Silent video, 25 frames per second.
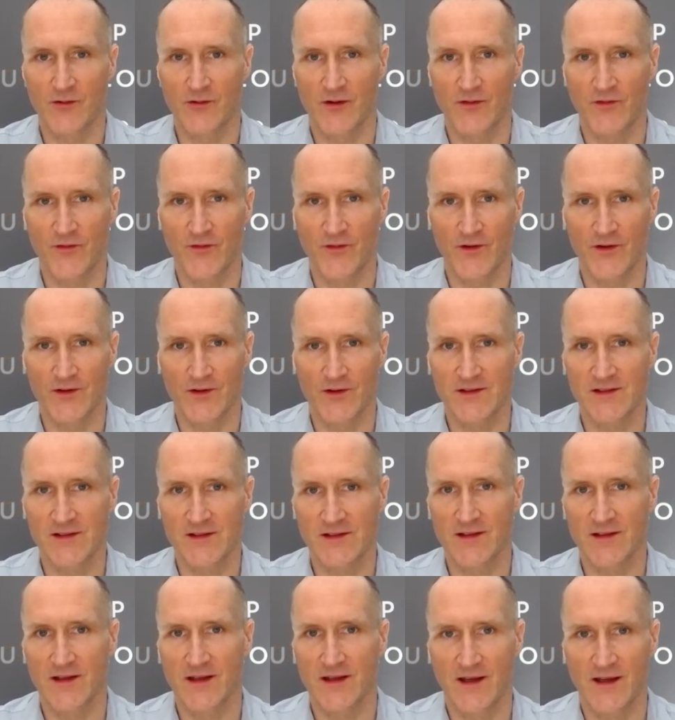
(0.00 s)
1st,
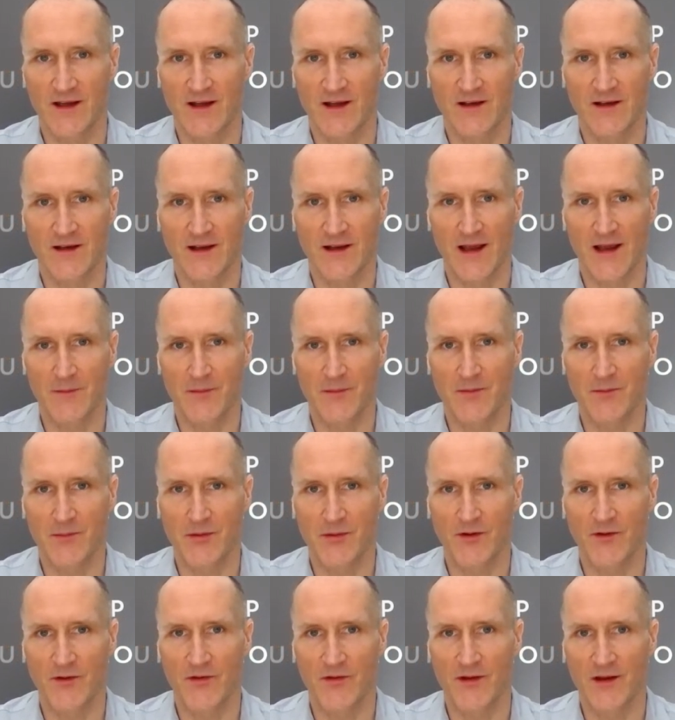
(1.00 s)
and happy
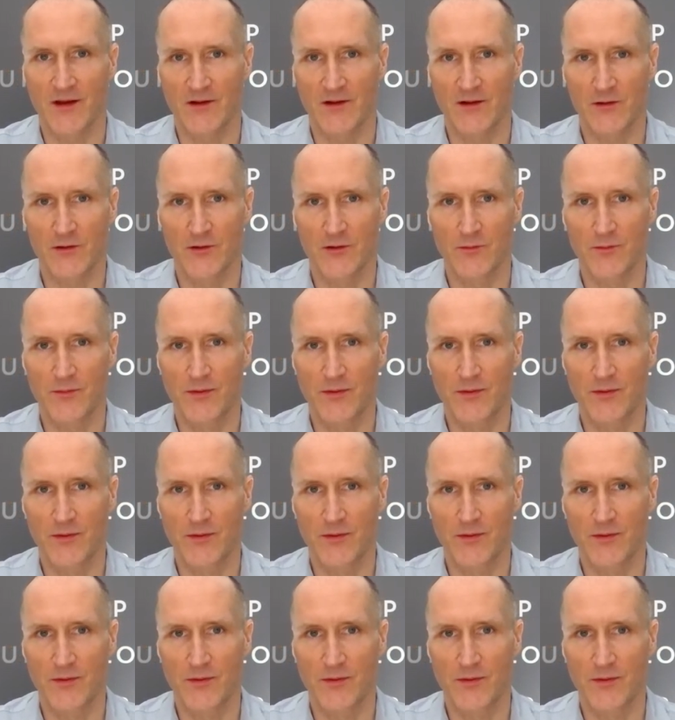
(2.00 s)
birthday, Loup.